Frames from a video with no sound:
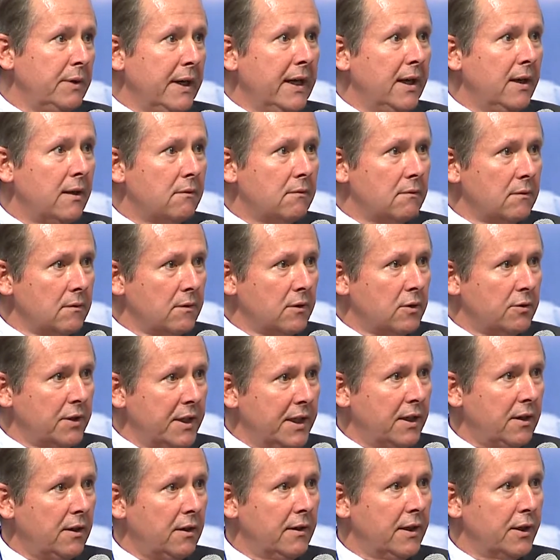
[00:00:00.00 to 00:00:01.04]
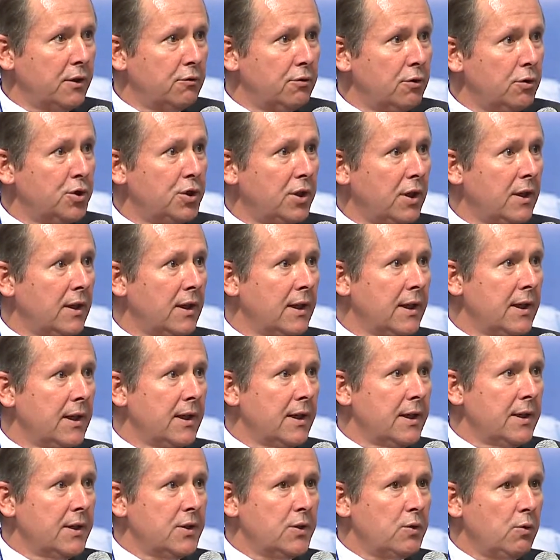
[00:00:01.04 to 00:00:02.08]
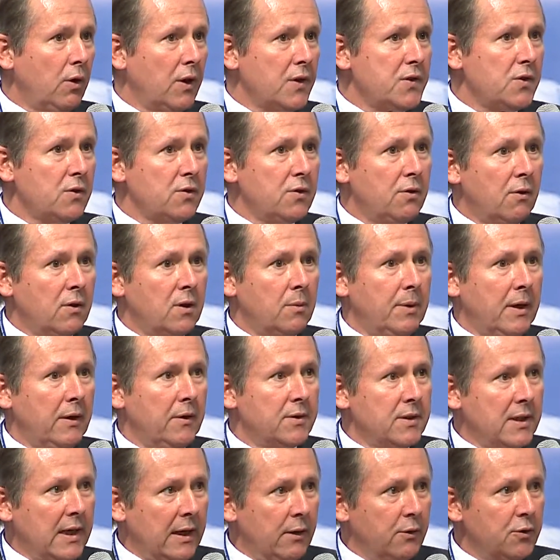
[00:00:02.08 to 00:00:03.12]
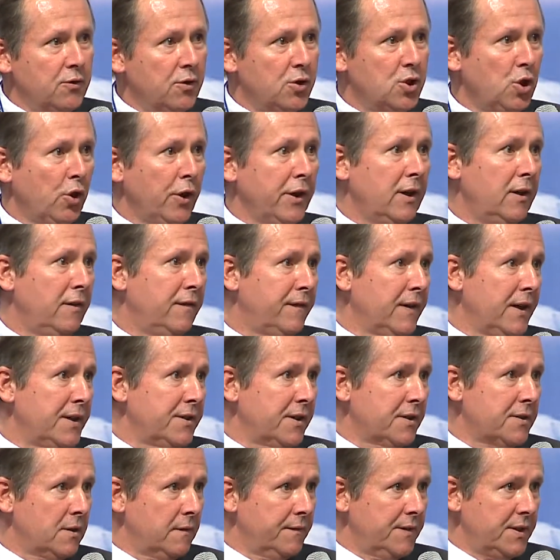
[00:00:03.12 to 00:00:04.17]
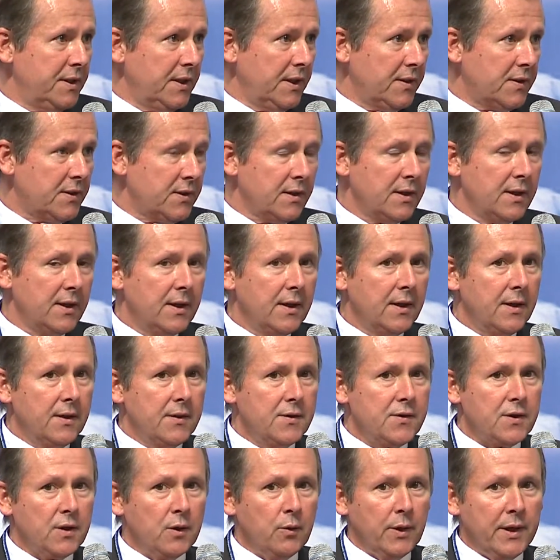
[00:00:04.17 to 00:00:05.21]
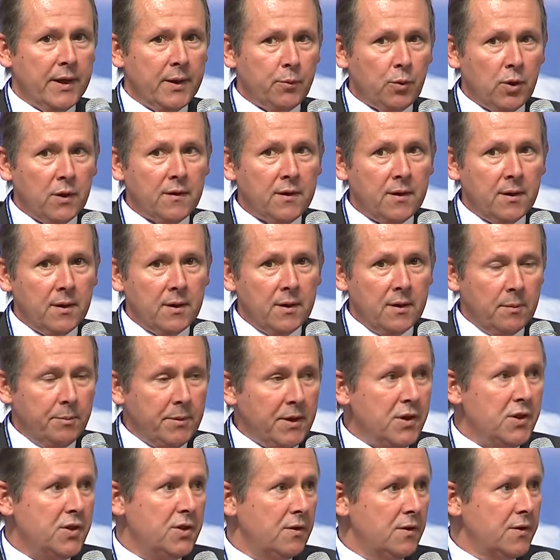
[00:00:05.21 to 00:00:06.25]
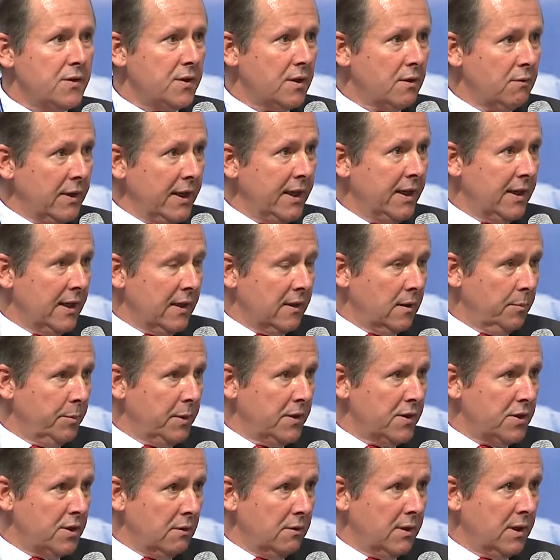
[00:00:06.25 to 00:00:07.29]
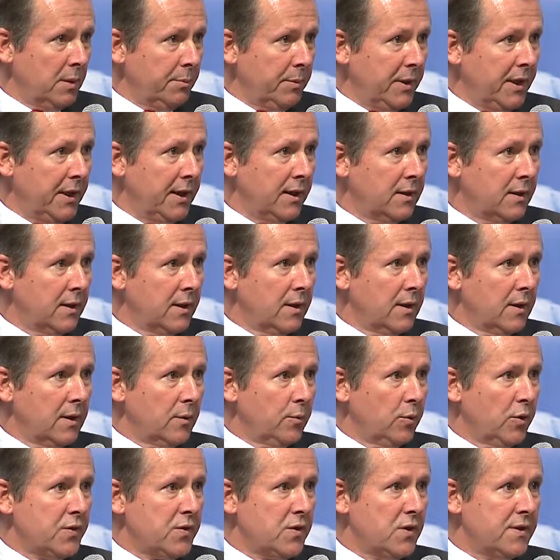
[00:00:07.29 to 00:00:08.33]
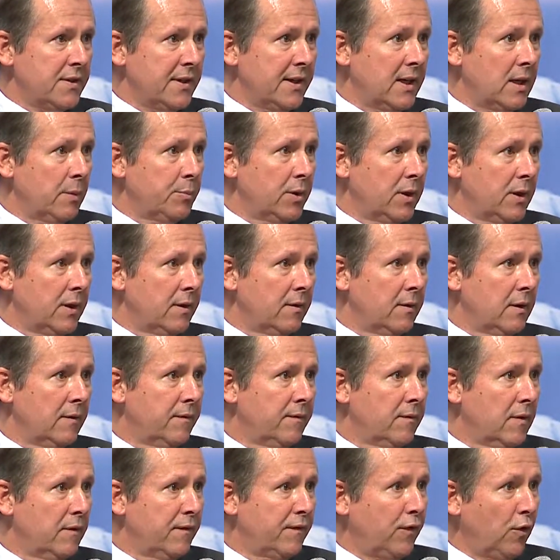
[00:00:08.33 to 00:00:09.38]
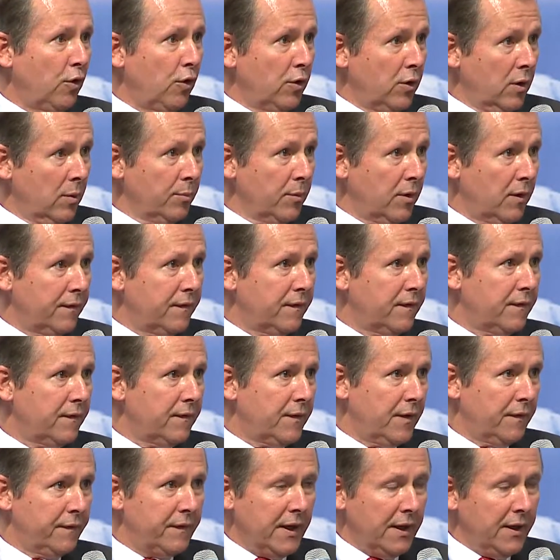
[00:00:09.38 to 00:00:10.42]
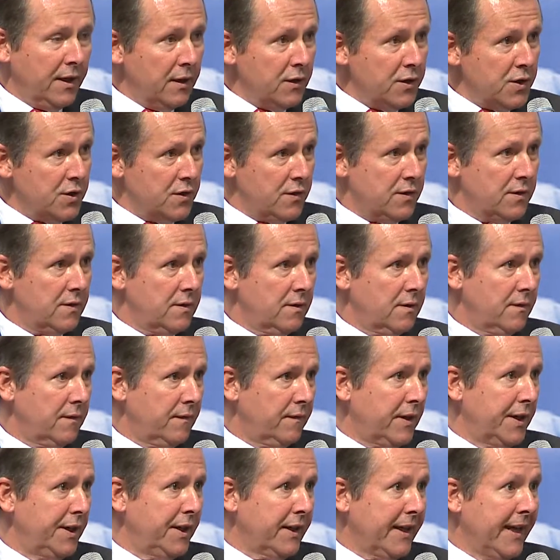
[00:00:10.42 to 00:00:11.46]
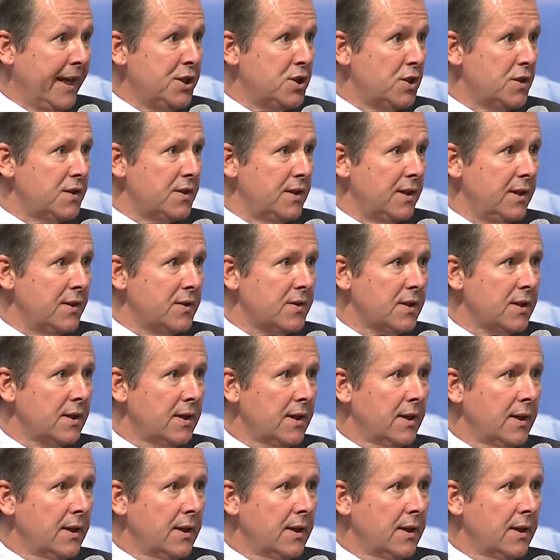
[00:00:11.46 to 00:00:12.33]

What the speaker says: really critical and crucial to also talk about how to jointly fund activities. So, and what the ministers agreed at the ministerial meeting was to set up a forum of the funders, the funding agencies,